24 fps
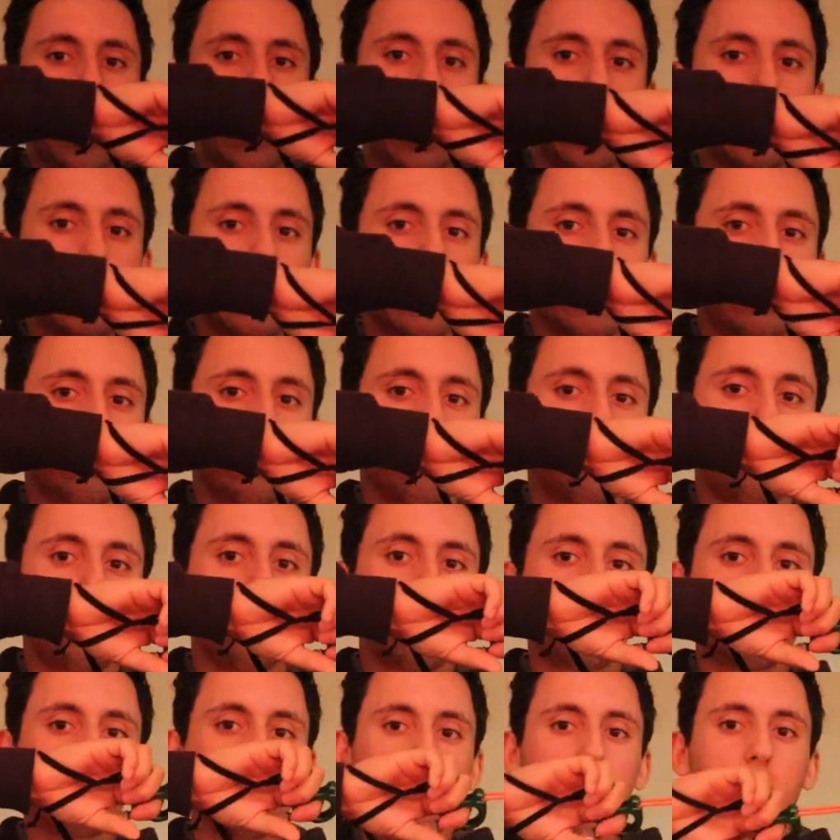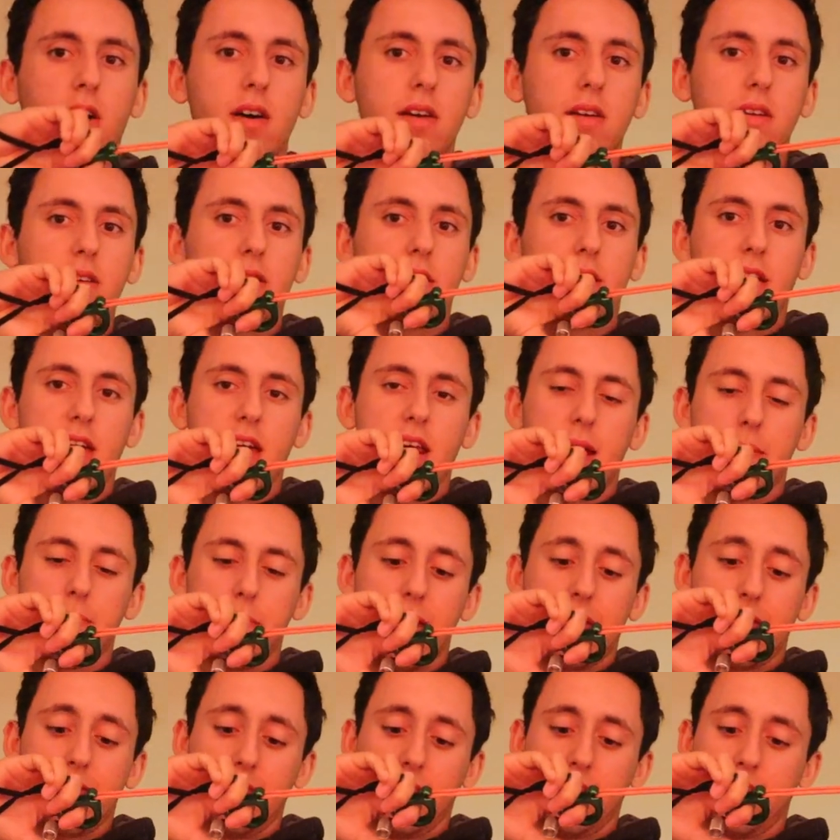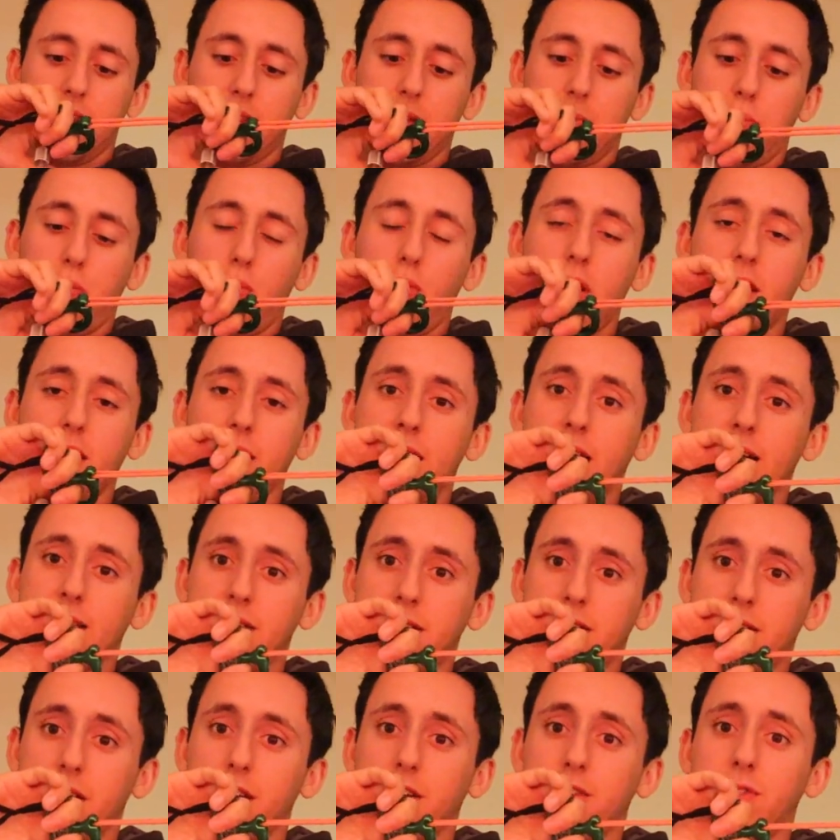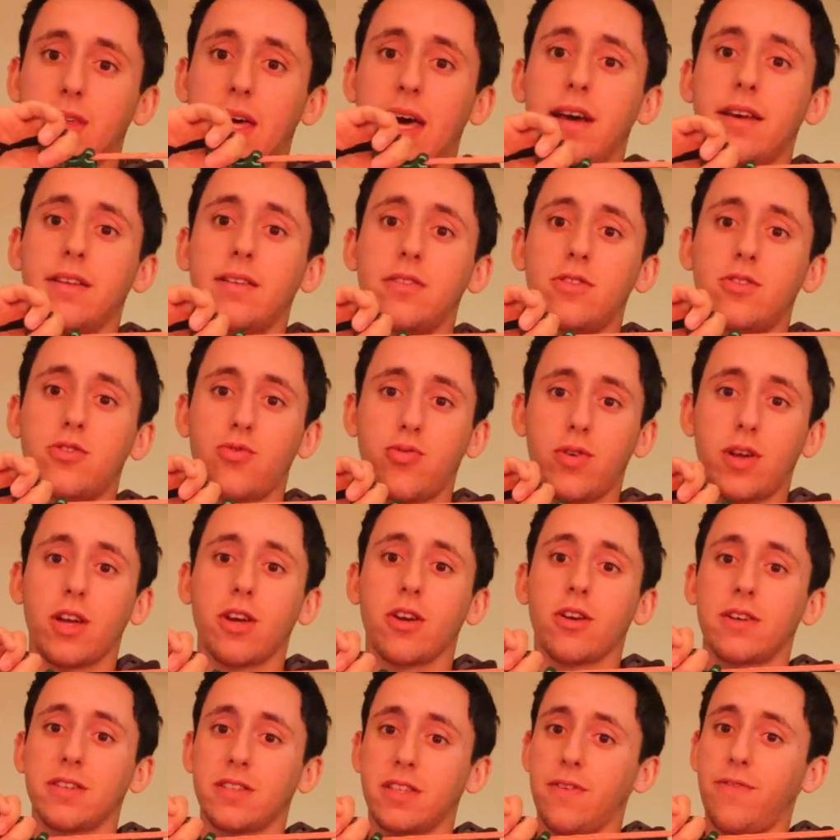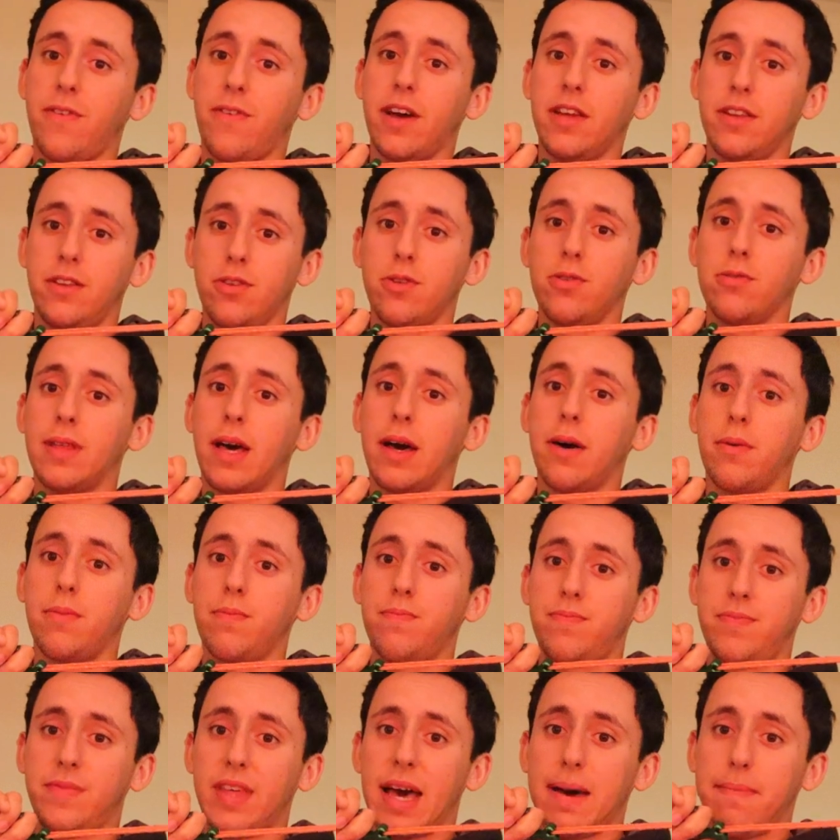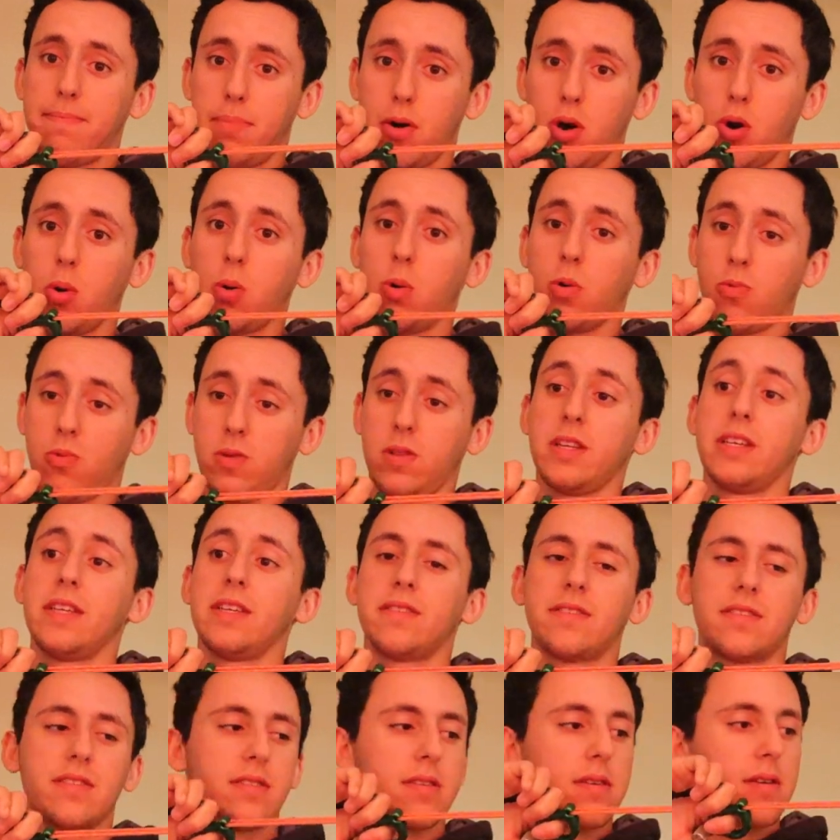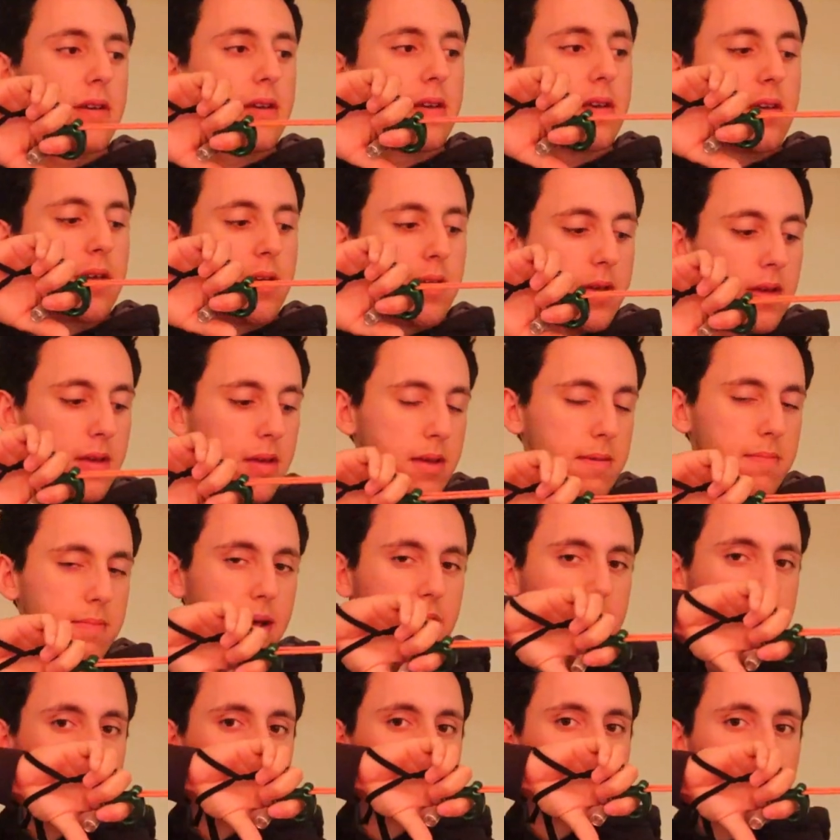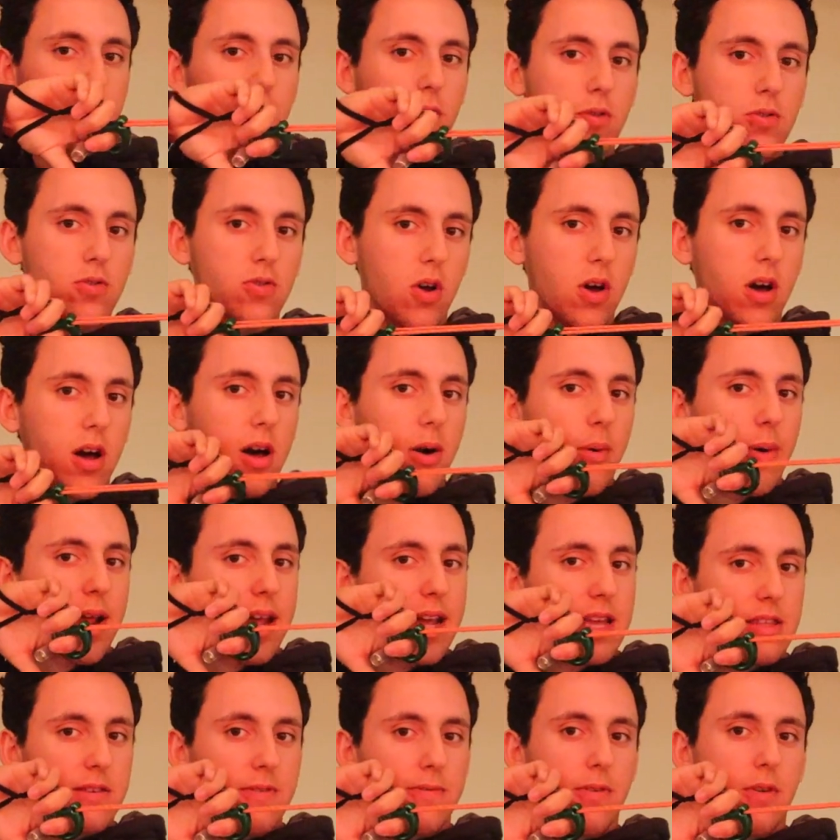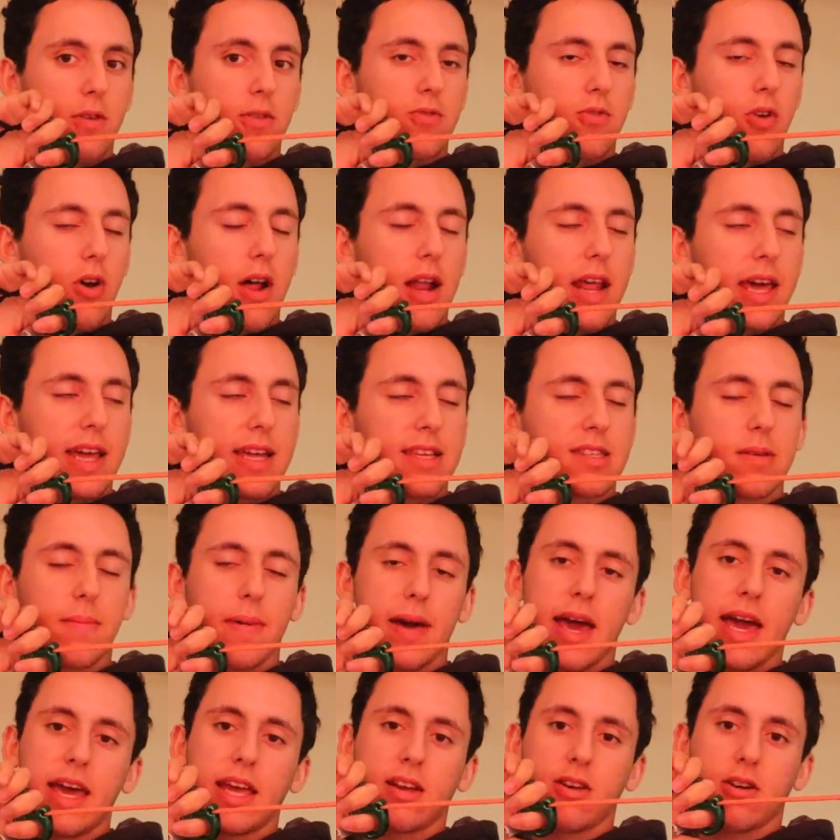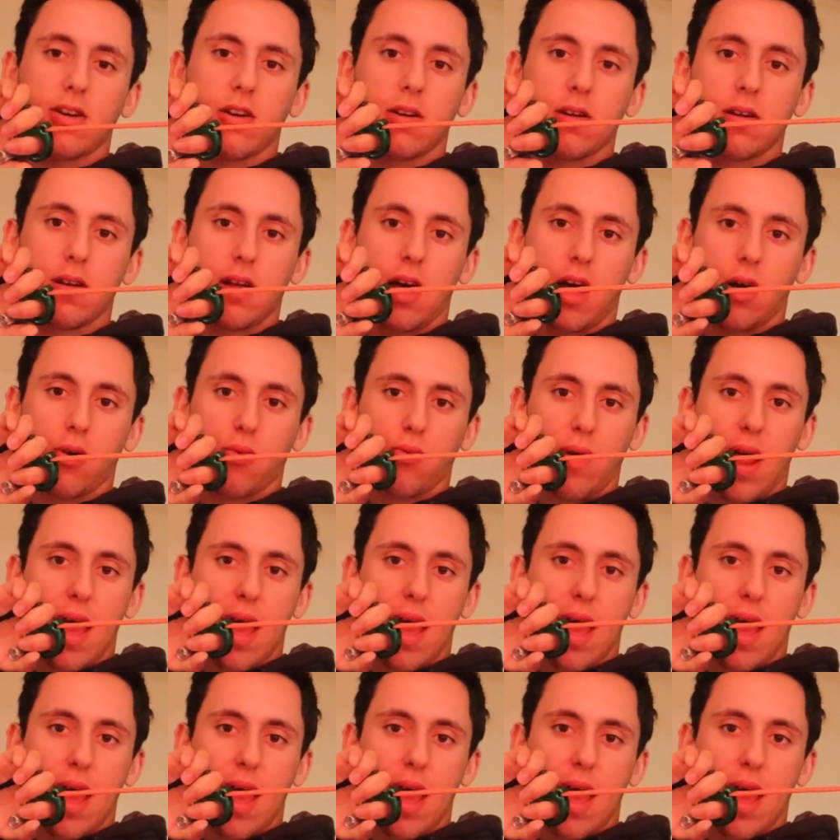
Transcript: I get to full draw, and I'm making it a point not to touch that trigger, because if I do, that bow will release. But I get to full draw. When I get to full draw and I get to my anchor, I'll